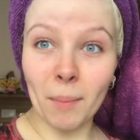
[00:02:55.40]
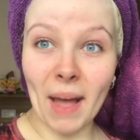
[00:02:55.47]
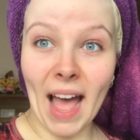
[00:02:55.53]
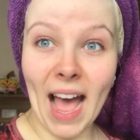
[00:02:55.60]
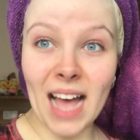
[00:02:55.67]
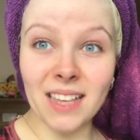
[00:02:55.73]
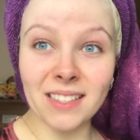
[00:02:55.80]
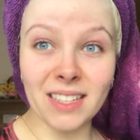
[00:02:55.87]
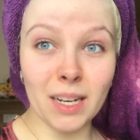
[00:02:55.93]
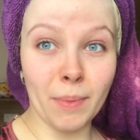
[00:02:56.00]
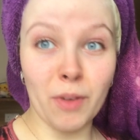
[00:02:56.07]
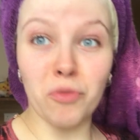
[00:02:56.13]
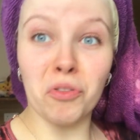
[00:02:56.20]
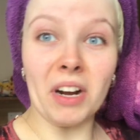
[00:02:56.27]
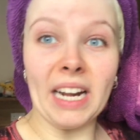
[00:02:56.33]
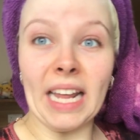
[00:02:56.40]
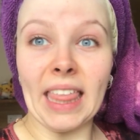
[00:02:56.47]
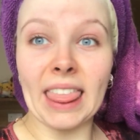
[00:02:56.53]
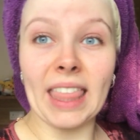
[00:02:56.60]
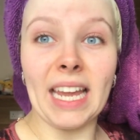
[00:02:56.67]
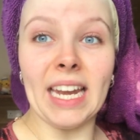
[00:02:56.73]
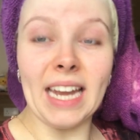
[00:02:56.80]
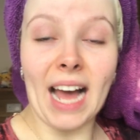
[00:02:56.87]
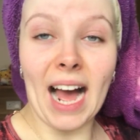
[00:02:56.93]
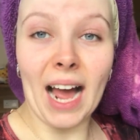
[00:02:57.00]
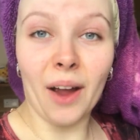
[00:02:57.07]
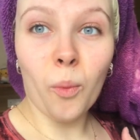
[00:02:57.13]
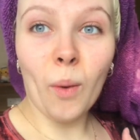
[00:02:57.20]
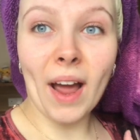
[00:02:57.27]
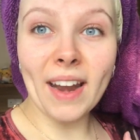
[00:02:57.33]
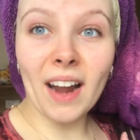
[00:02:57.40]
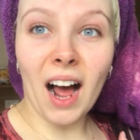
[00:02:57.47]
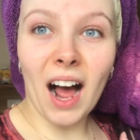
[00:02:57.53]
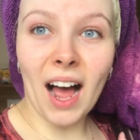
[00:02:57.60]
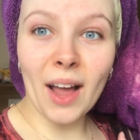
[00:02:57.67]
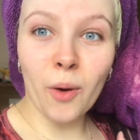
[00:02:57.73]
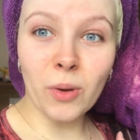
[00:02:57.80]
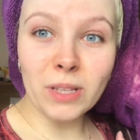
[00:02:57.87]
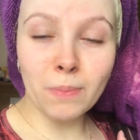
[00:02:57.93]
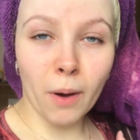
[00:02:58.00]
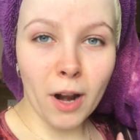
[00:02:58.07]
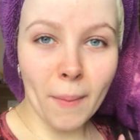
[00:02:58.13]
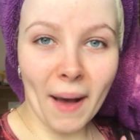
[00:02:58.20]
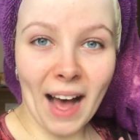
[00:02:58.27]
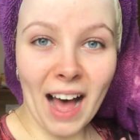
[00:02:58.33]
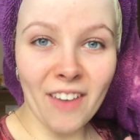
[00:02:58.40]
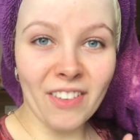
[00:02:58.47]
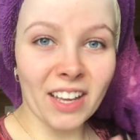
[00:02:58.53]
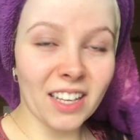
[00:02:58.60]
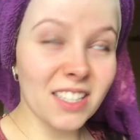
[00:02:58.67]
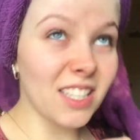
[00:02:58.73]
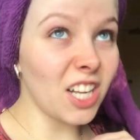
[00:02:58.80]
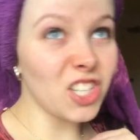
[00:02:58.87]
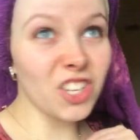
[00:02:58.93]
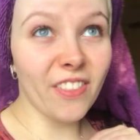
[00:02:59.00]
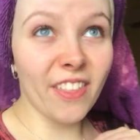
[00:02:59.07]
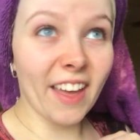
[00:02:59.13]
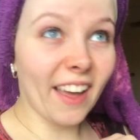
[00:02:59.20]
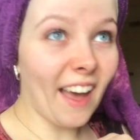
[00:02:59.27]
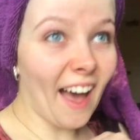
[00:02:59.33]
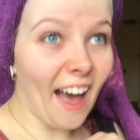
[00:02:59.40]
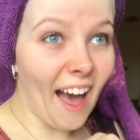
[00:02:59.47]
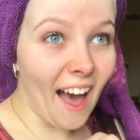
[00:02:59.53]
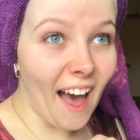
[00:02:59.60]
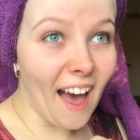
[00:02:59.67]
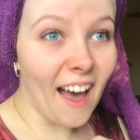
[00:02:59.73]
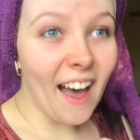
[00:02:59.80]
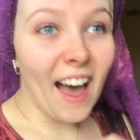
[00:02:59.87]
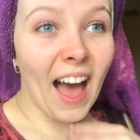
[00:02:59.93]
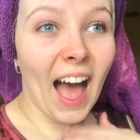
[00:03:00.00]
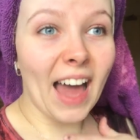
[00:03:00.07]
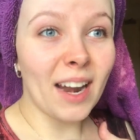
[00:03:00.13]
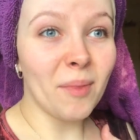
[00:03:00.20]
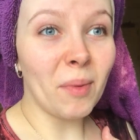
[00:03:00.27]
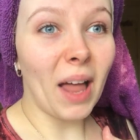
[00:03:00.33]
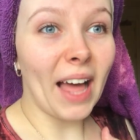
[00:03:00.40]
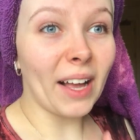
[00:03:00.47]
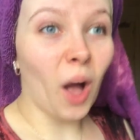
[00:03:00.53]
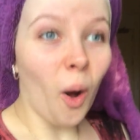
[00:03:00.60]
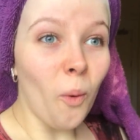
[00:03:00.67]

that my hair is gonna be really thin now when I always moan about having such thick hair and I'm like,